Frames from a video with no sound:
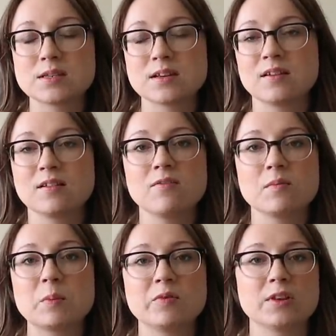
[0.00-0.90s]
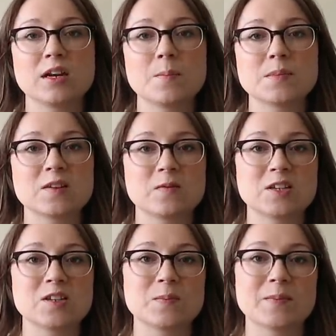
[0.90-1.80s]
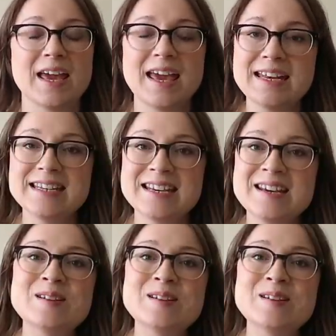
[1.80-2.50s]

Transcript: So I can't remember all the numbers off the top of my head.